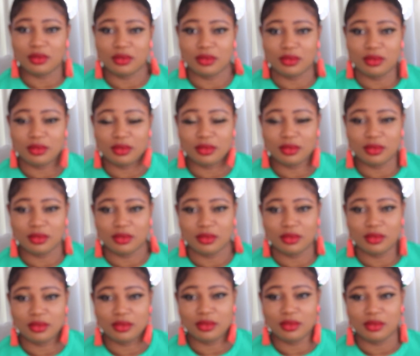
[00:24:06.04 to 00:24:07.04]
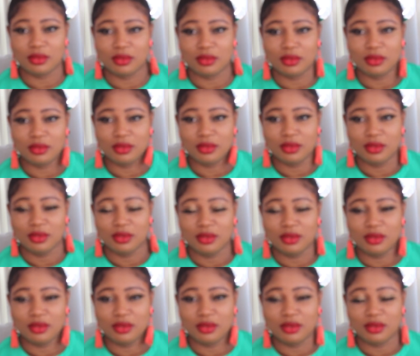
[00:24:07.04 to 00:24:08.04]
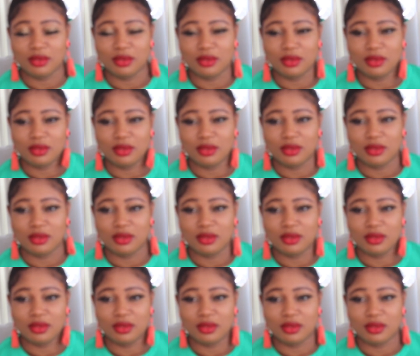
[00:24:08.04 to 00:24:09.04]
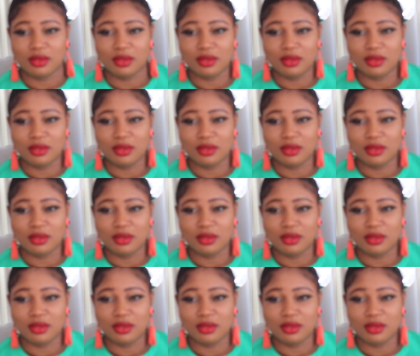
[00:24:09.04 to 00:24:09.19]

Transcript: No one is speaking in this clip.